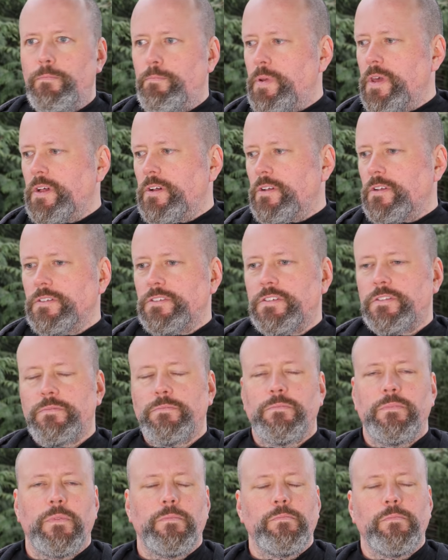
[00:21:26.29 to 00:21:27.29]
build
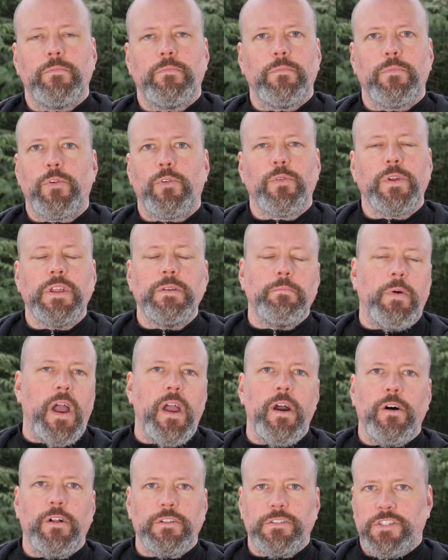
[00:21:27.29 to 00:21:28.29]
marine
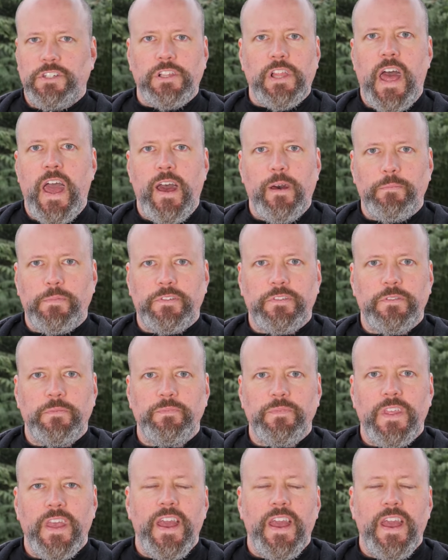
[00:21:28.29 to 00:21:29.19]
biology labs.